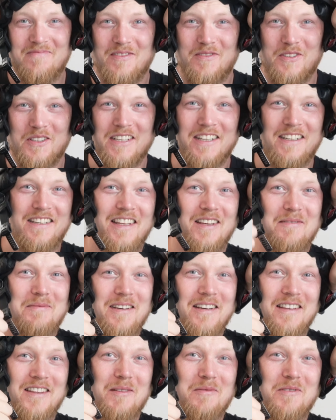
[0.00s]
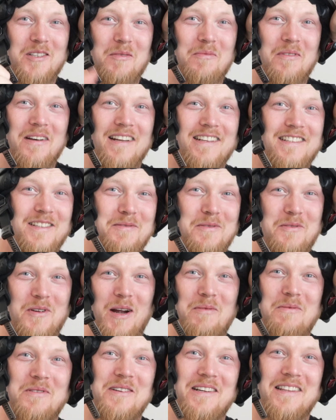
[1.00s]
If you did, give me a thumbs up, click
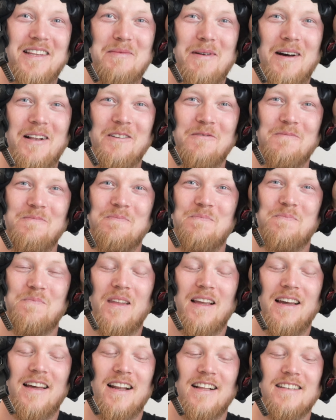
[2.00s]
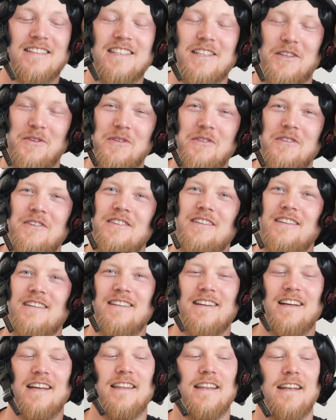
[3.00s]
subscribe and ring the bell. And I'll see you
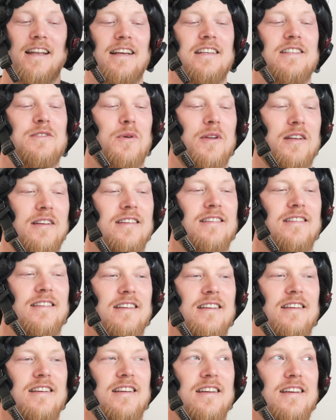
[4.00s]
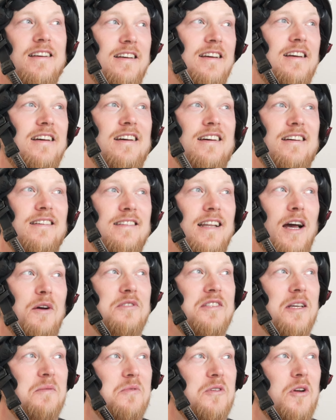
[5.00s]
in the next one. Now
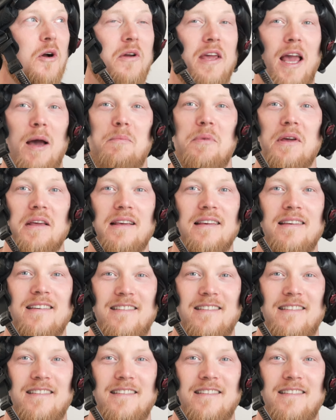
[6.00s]
it's time to go camping.